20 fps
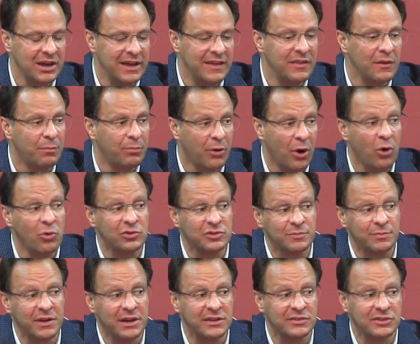in the
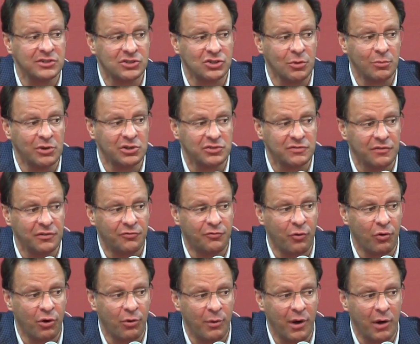post because it's so much of a
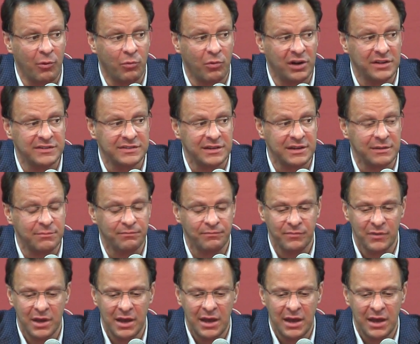four-round one team.